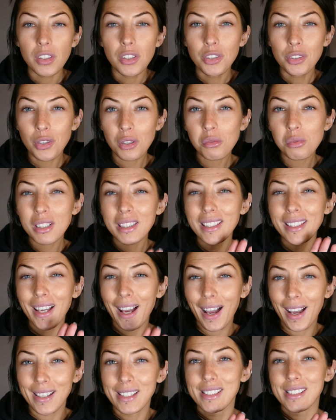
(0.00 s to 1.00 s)
You know what
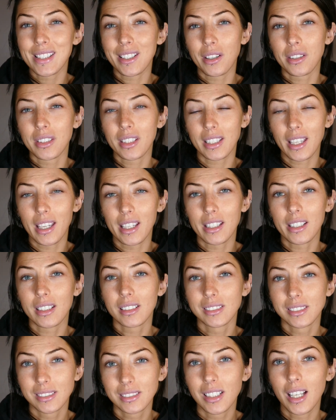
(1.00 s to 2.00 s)
the icing on the
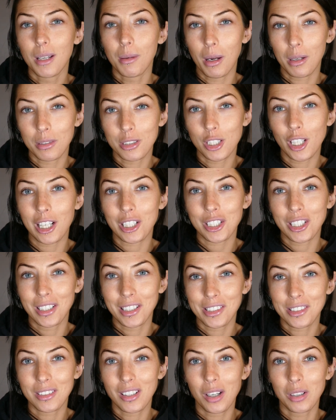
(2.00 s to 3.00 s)
cake about rejection
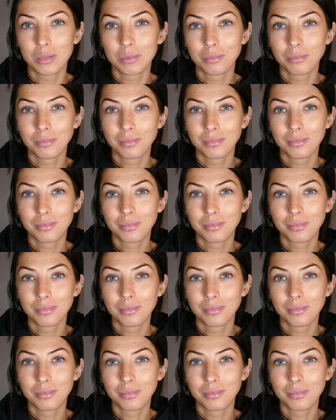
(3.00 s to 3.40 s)
is, though?